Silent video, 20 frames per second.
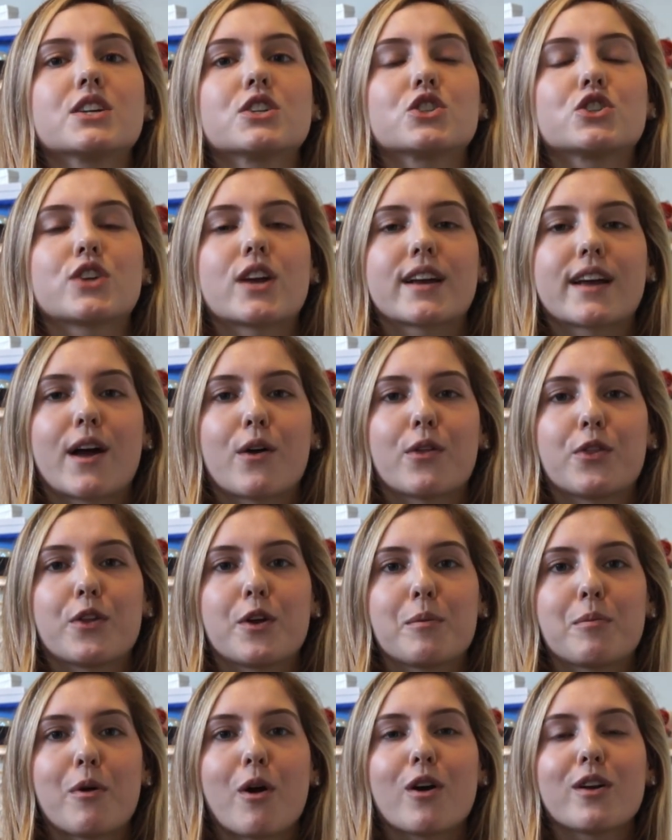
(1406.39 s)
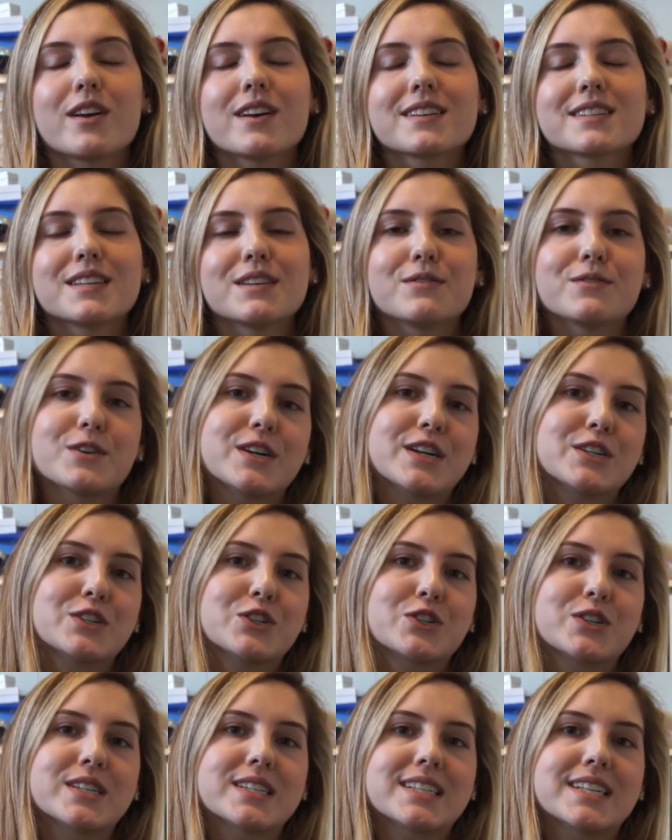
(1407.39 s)
check out their products if you're
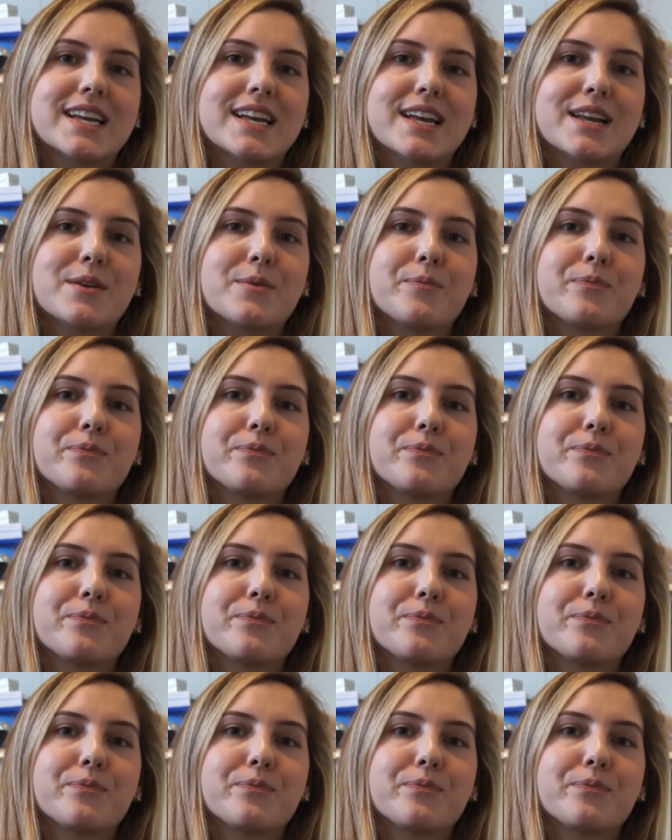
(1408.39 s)
interested.